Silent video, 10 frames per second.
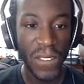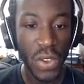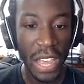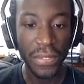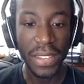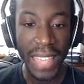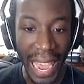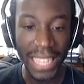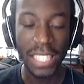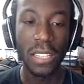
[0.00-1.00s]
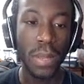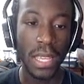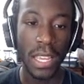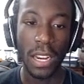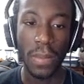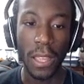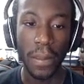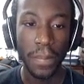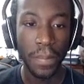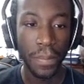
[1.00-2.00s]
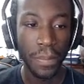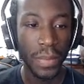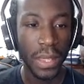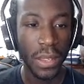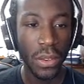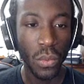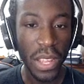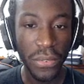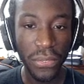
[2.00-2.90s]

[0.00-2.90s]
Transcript: You have got to be kidding me. We